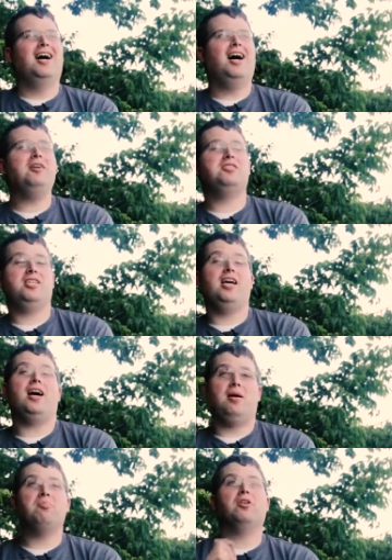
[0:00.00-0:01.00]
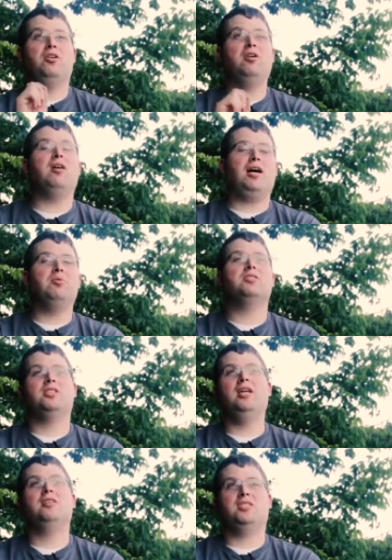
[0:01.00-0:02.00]
I would
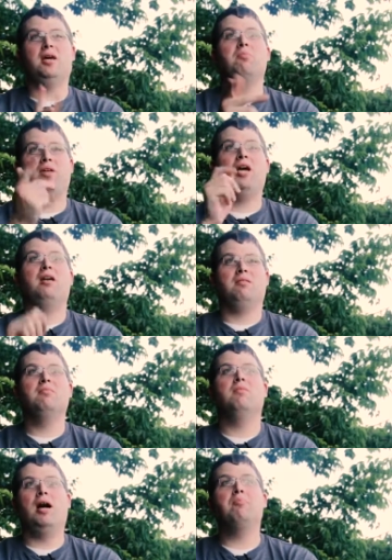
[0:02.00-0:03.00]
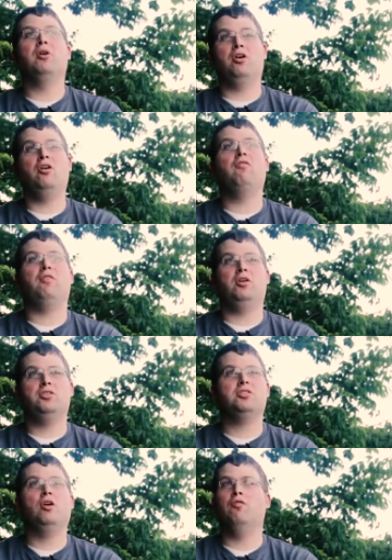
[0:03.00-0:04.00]
say the same thing. I put her
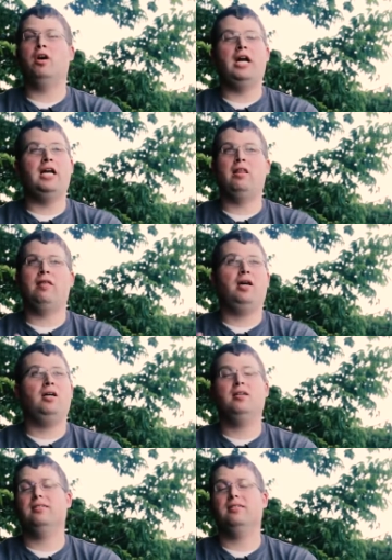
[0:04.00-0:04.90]
first over anything.